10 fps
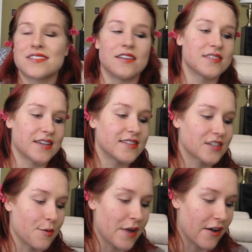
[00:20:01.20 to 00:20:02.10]
sun decides
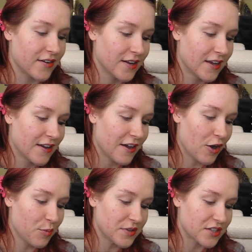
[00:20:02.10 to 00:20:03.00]
to come out. I
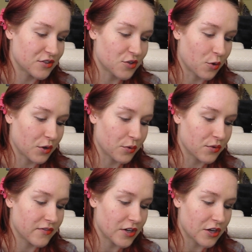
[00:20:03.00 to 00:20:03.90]
hope it didn't totally ruin
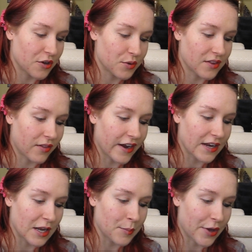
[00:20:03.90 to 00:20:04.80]
the video with the
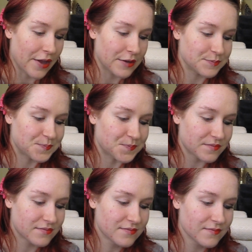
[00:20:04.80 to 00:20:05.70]
lighting, but
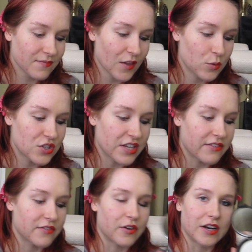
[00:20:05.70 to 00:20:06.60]
we're just
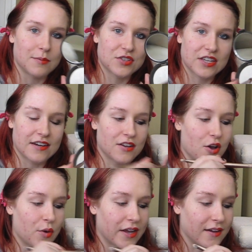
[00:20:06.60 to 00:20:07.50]
having fun. I'm just kind of
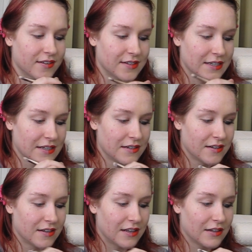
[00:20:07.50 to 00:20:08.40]
going
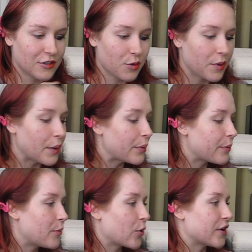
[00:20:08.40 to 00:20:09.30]
a little bit
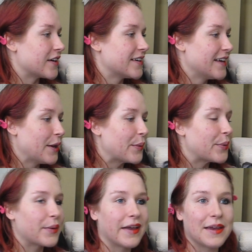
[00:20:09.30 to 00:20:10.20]
more
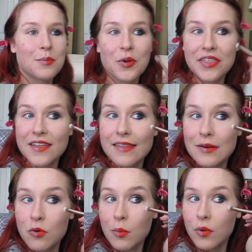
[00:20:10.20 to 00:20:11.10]
ham with it than
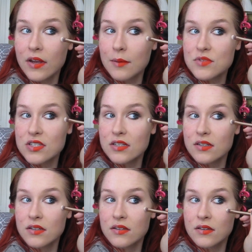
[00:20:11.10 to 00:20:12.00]
normal, and I'm just
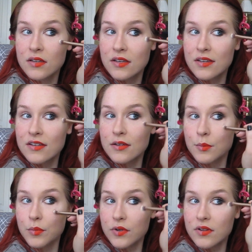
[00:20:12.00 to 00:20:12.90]
gonna
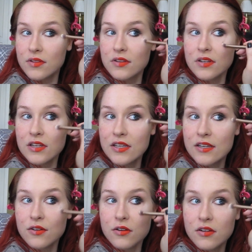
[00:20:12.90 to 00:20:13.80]
put a
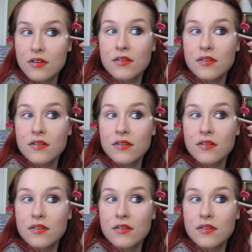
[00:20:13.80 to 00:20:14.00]
little,